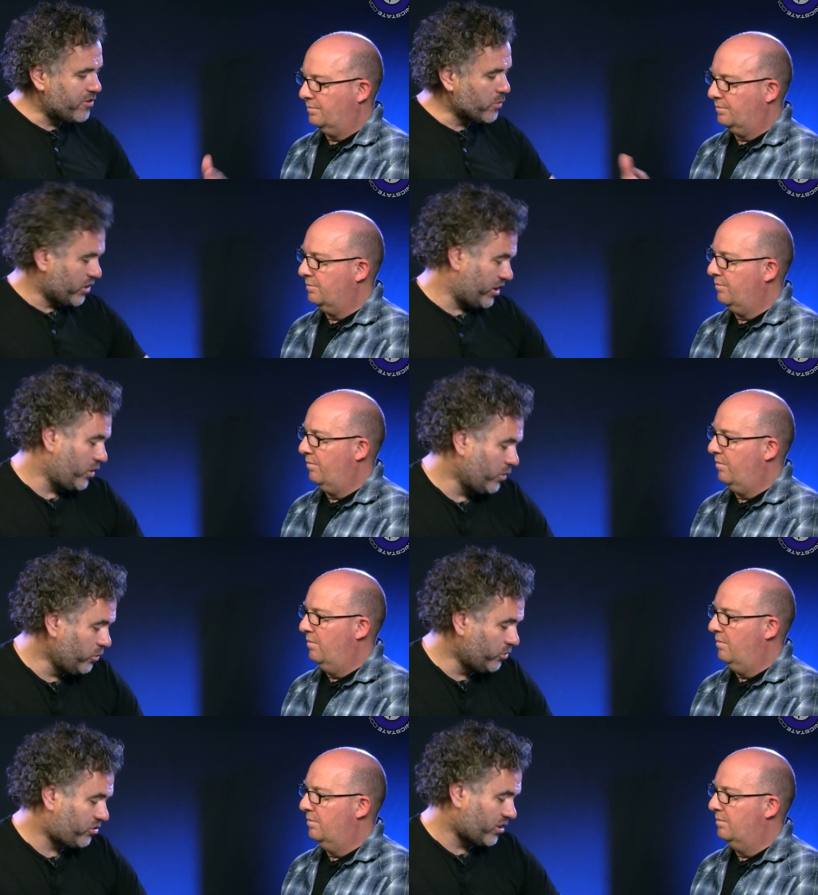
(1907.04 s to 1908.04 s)
Speaker 1: if you want to
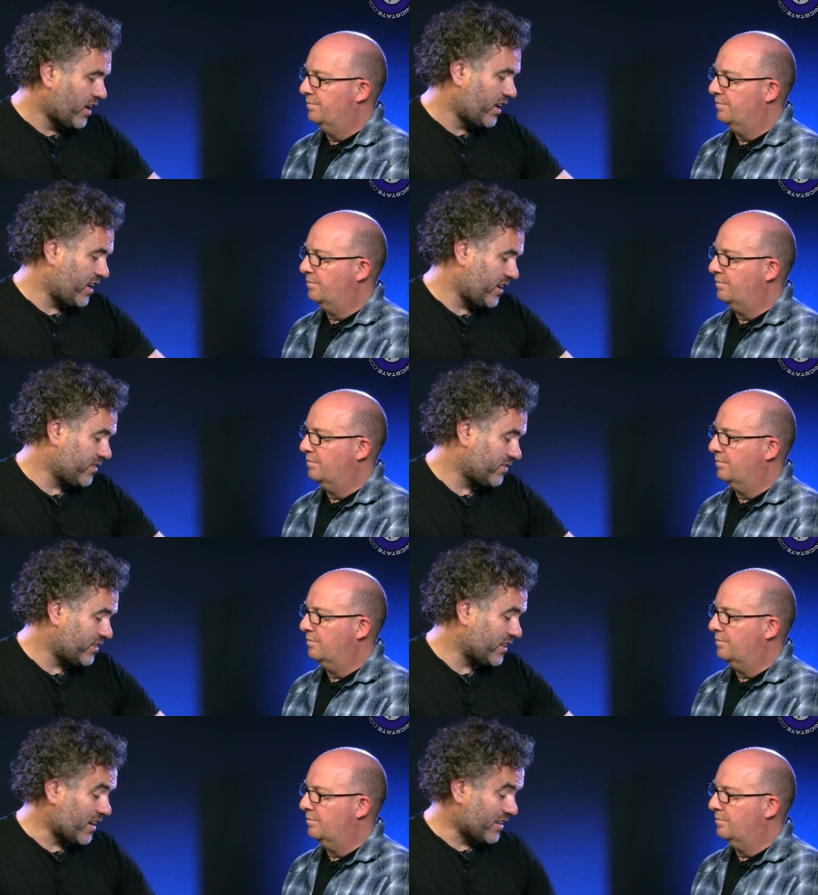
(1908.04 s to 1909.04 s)
use
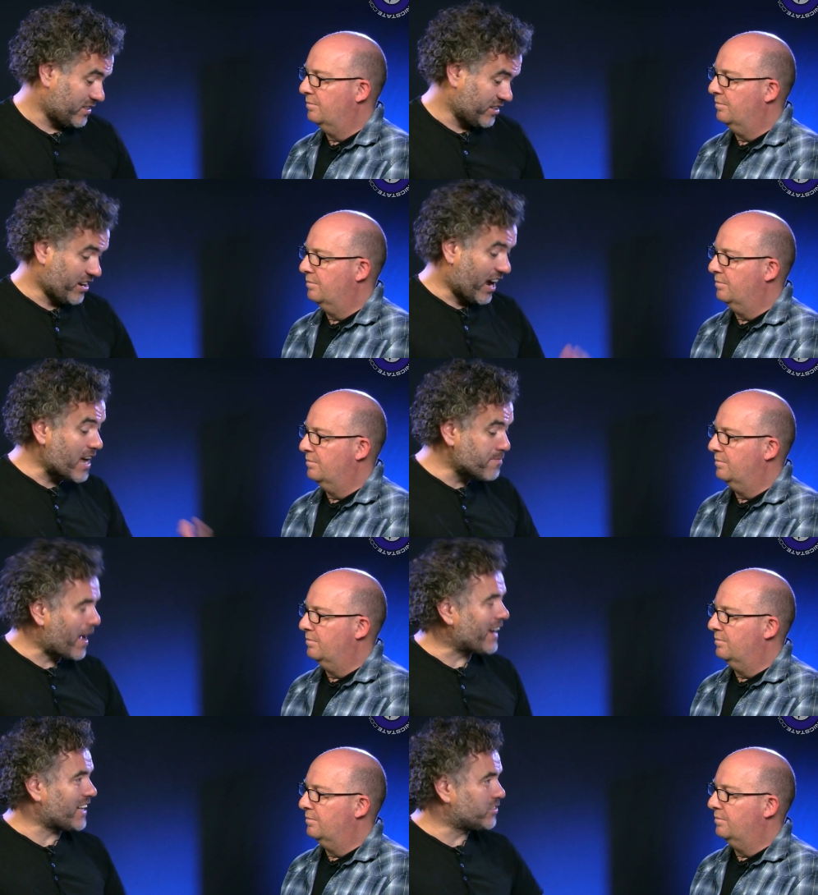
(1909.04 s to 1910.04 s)
your
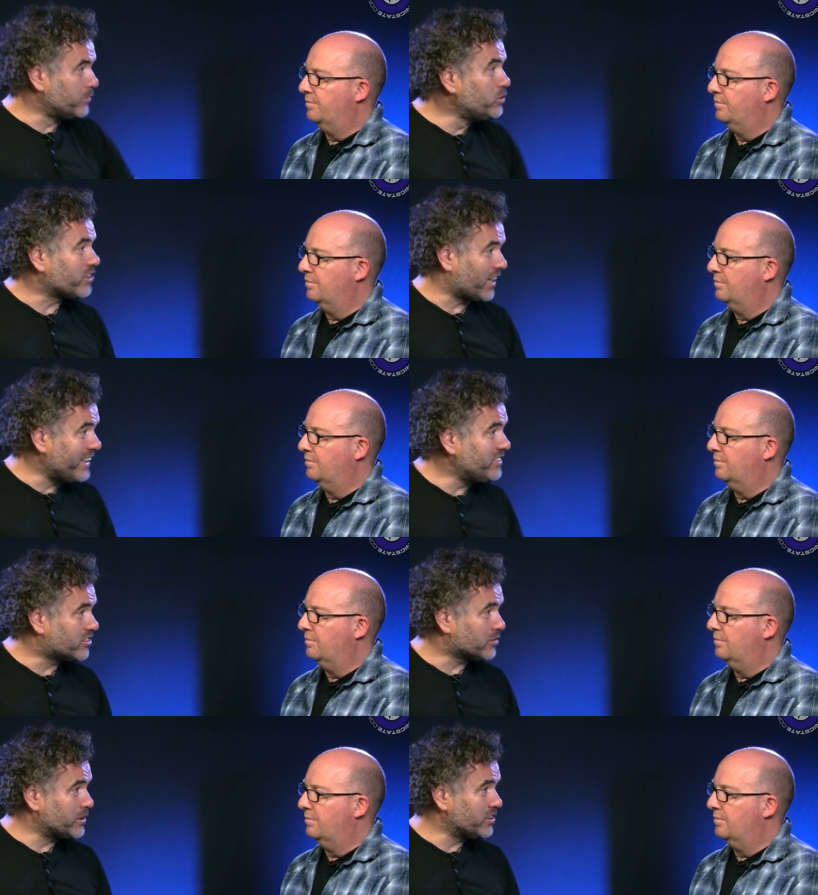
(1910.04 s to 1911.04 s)
iPad as a musical
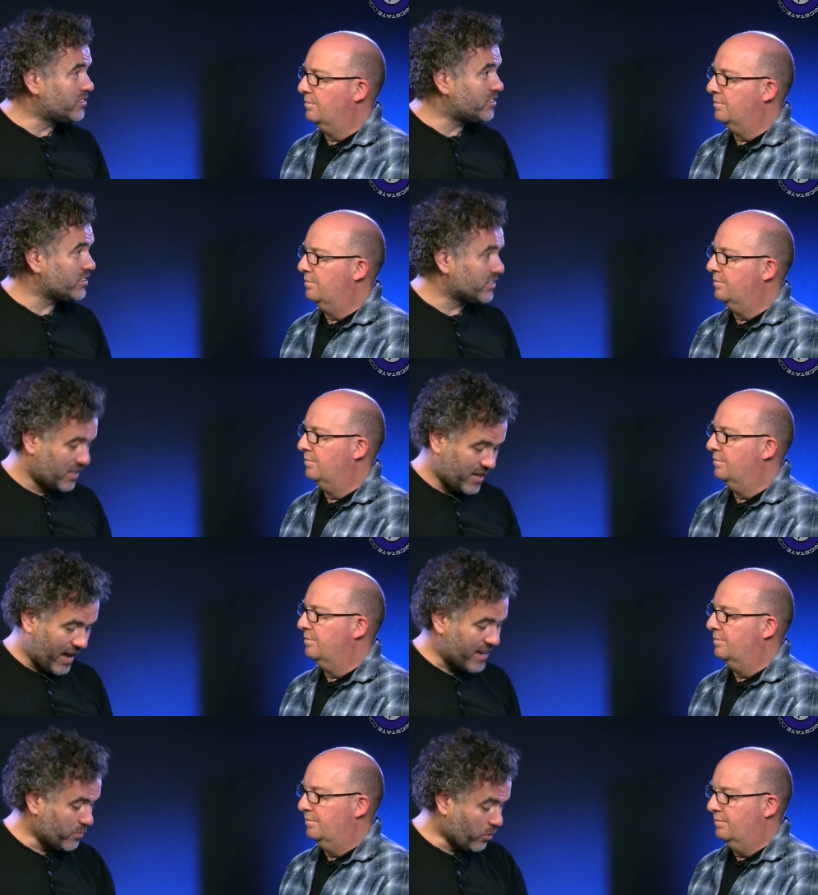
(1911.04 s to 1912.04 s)
instrument
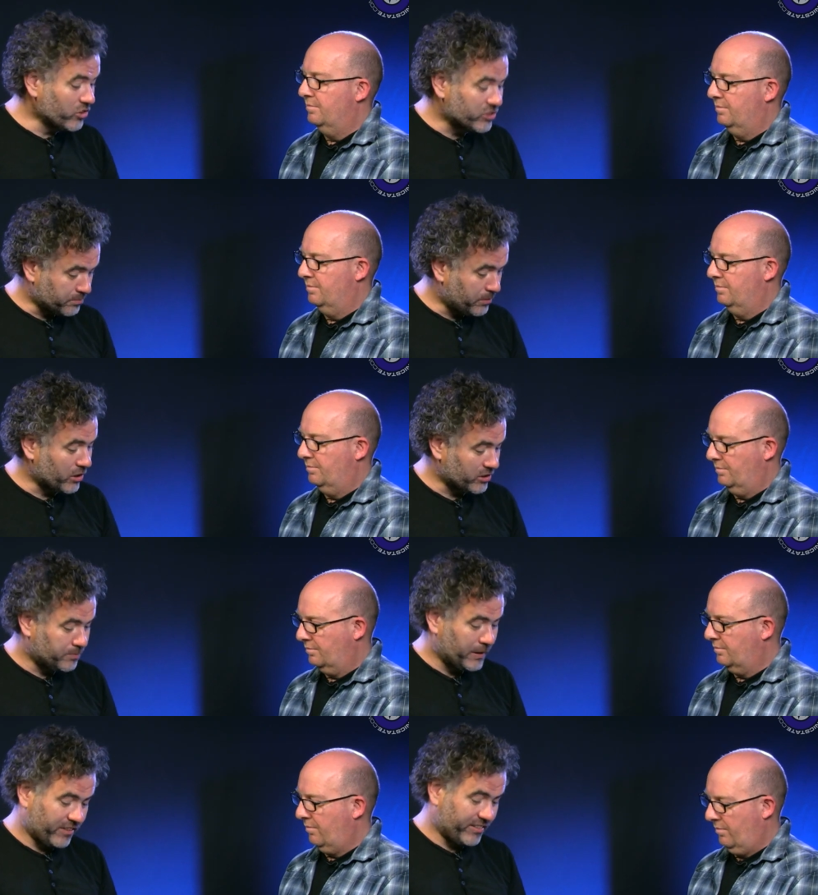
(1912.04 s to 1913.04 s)
and you want to plug a
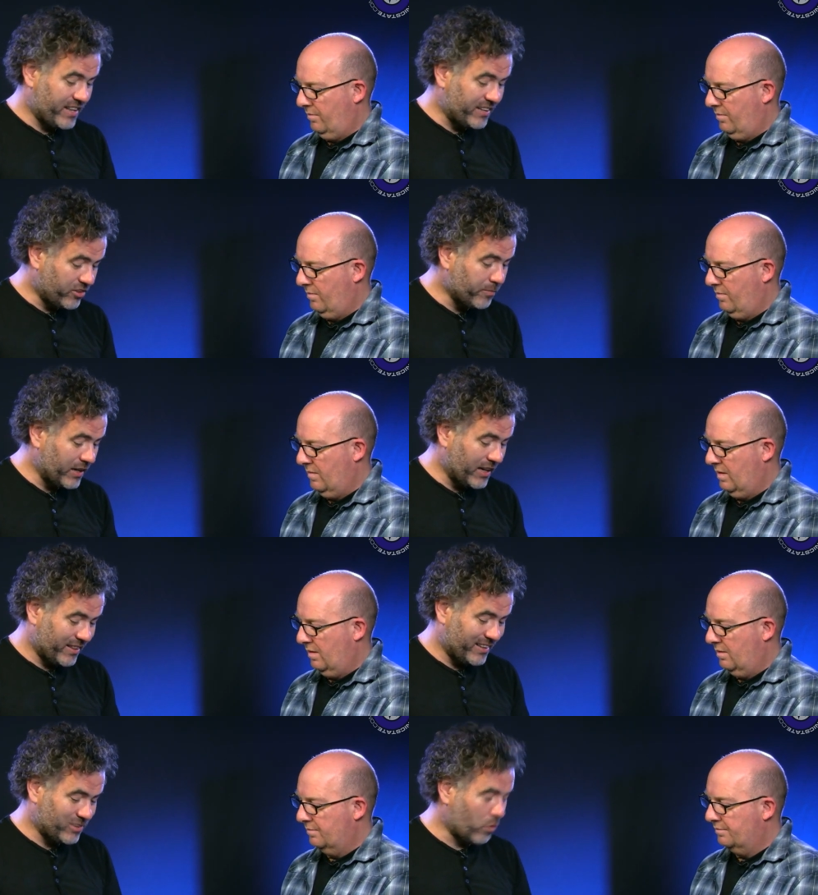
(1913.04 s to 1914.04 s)
speaker in, then something
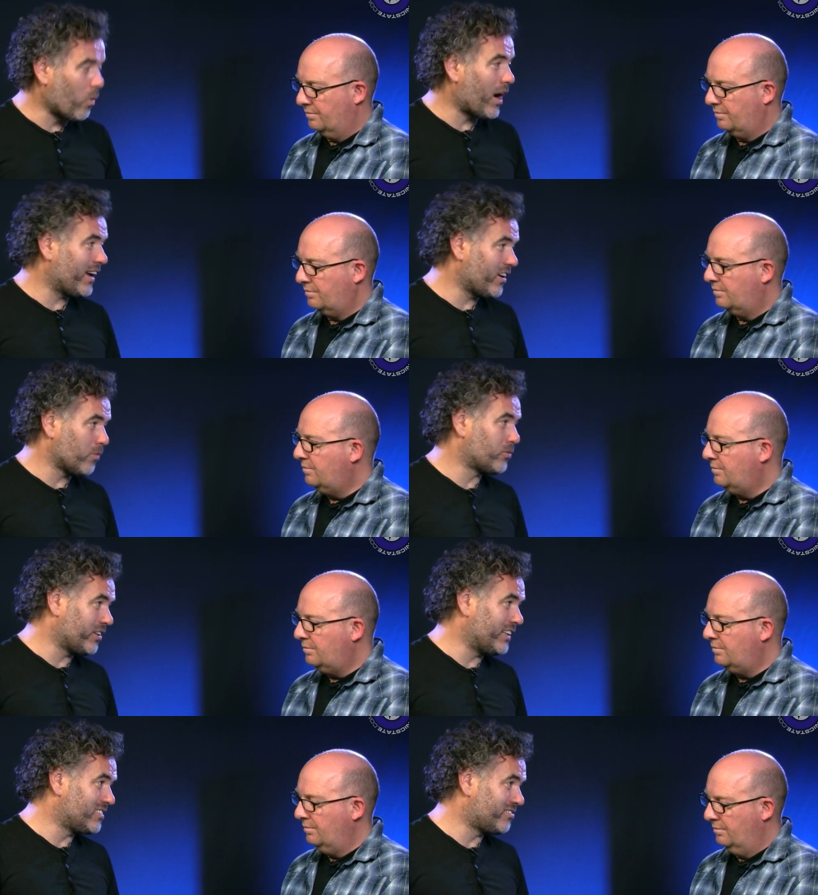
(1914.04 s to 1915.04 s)
like this, a wired
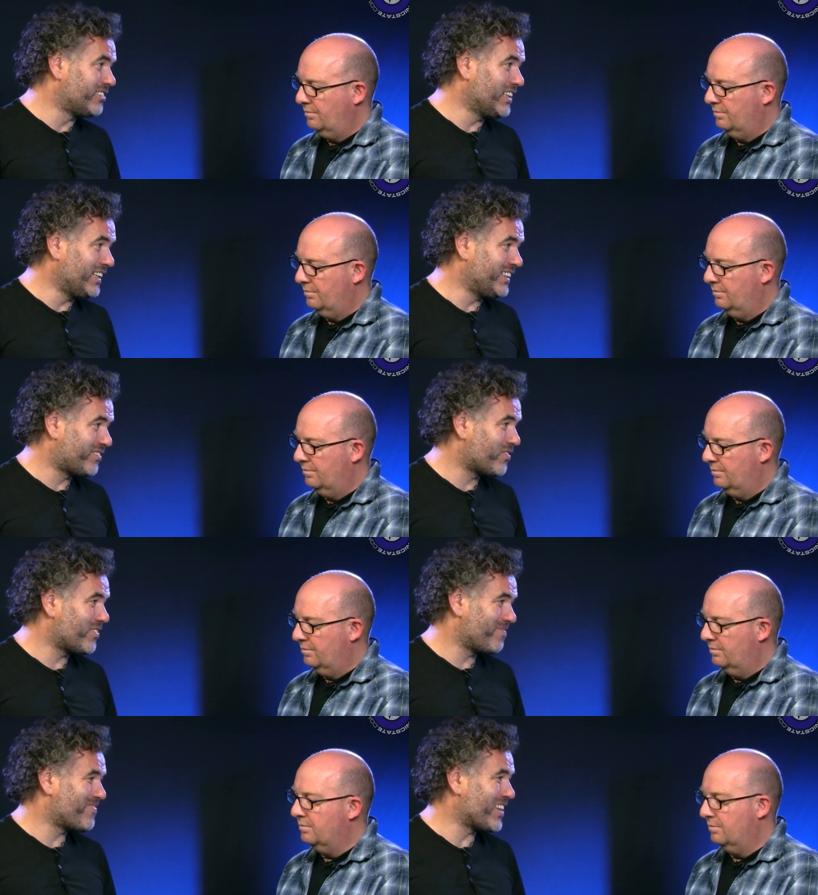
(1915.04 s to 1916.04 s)
option is really
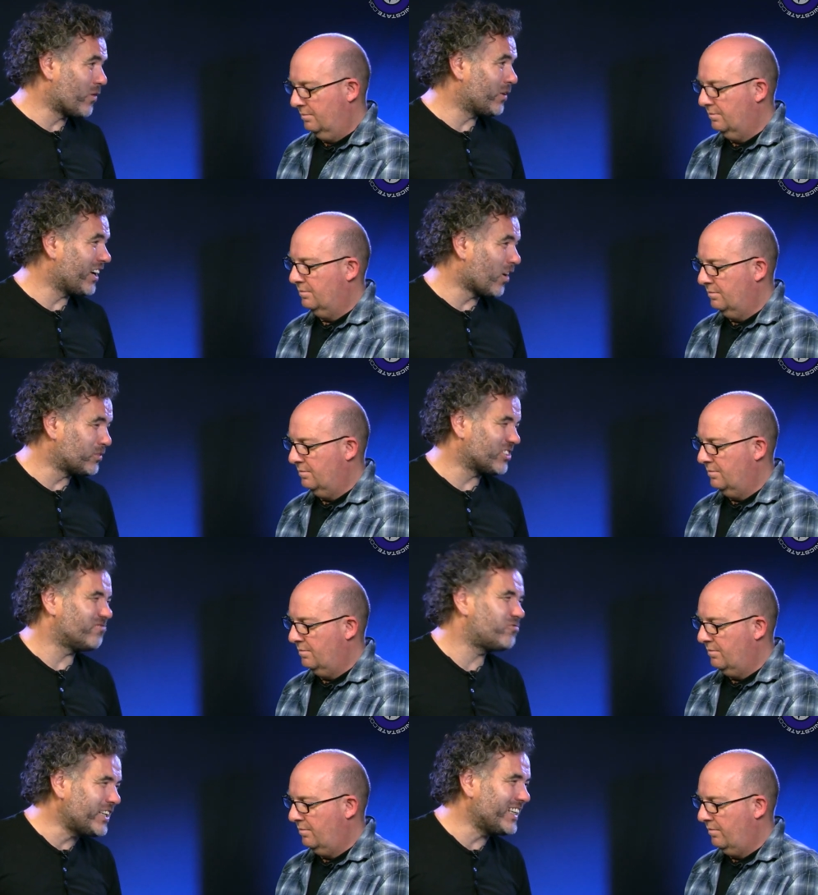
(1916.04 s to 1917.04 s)
the only
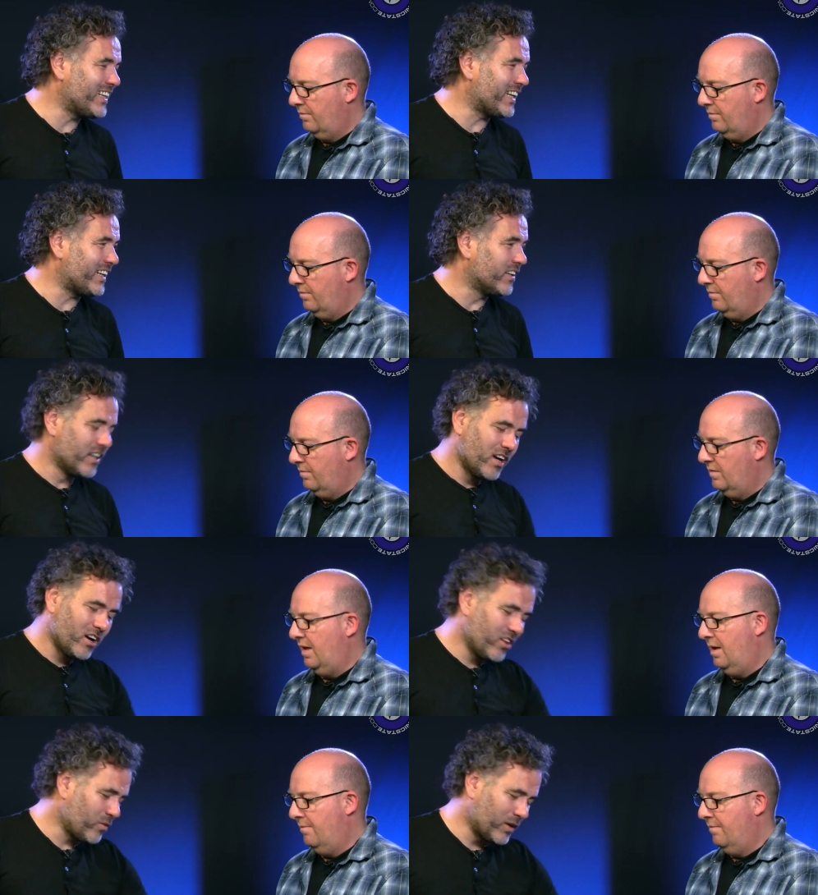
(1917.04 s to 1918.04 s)
option, really.
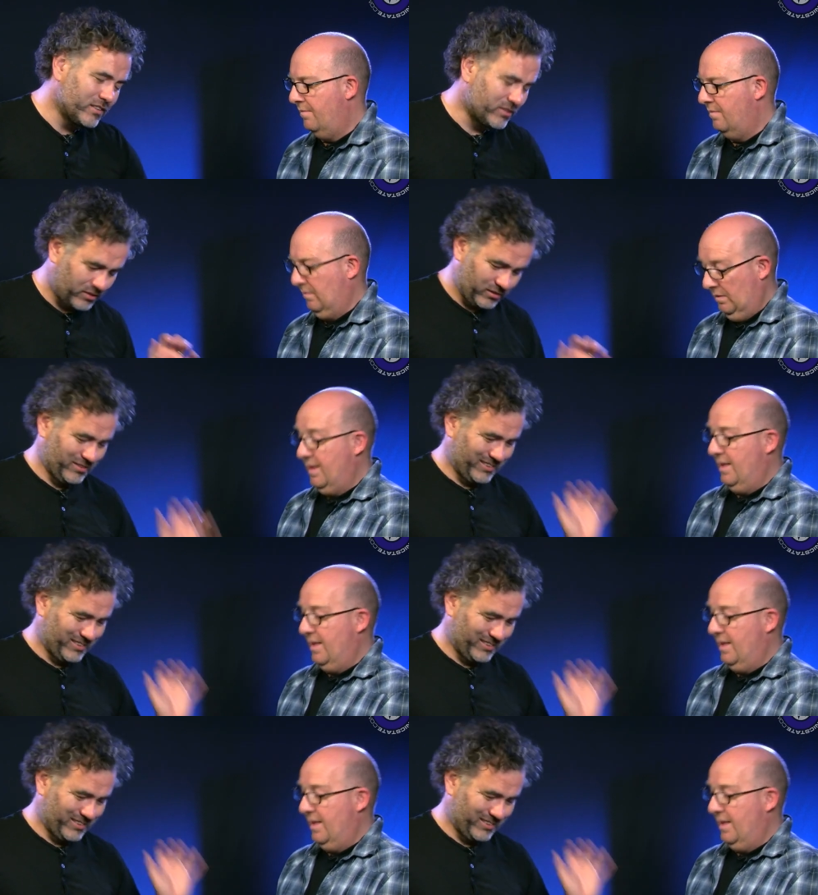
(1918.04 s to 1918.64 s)
Yeah. Otherwise,